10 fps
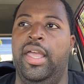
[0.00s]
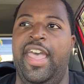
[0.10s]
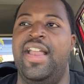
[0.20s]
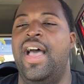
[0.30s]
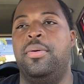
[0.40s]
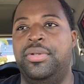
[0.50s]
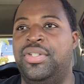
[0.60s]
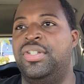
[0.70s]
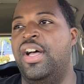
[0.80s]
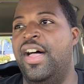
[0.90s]
And I
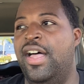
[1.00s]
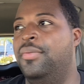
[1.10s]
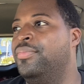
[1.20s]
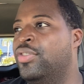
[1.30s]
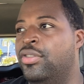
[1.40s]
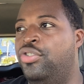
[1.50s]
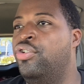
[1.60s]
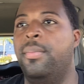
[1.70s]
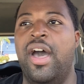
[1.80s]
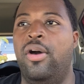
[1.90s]
was
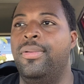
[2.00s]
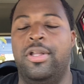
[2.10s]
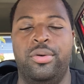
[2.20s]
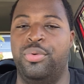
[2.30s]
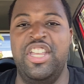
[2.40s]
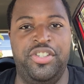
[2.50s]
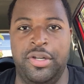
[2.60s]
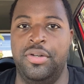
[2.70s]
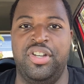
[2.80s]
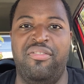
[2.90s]
doing my own little
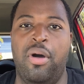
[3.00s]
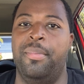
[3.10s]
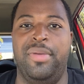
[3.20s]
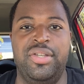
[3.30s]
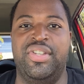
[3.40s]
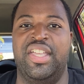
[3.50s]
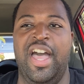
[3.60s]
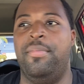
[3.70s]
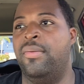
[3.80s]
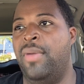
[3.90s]
research of what music
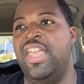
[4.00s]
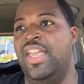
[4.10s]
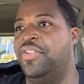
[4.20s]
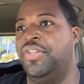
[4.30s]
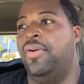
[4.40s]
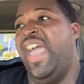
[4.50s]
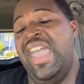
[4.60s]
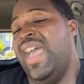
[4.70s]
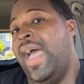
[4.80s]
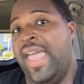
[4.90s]
I've been making. So
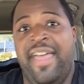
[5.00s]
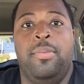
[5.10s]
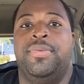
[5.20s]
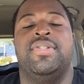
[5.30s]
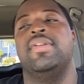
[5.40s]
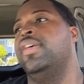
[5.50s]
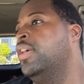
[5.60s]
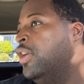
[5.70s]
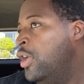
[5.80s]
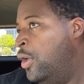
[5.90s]
AI helps.
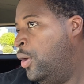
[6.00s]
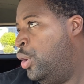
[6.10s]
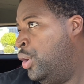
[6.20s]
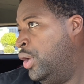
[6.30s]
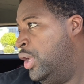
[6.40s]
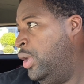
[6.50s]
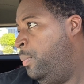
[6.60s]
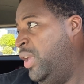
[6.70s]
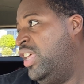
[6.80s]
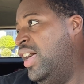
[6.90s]

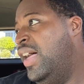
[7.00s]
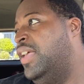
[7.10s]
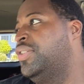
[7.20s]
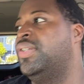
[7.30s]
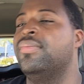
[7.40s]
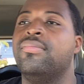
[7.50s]
Because